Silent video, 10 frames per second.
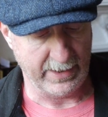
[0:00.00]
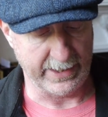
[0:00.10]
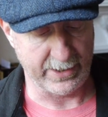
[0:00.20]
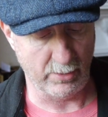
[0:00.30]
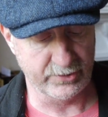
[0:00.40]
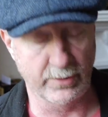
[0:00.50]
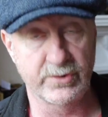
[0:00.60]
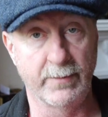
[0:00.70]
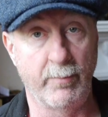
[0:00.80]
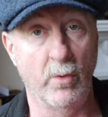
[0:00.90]
It also
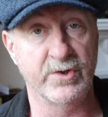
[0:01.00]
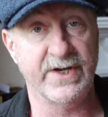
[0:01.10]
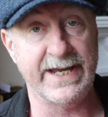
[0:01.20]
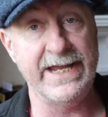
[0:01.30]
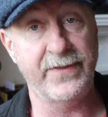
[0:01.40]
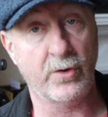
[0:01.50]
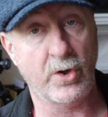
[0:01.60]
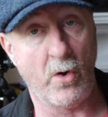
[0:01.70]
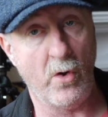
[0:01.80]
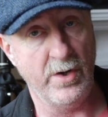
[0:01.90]
supports
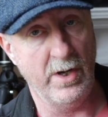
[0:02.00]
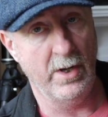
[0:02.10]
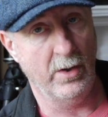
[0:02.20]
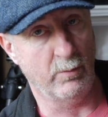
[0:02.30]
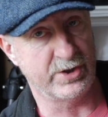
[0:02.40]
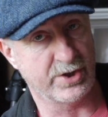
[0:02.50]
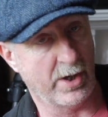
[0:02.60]
EtherCon, which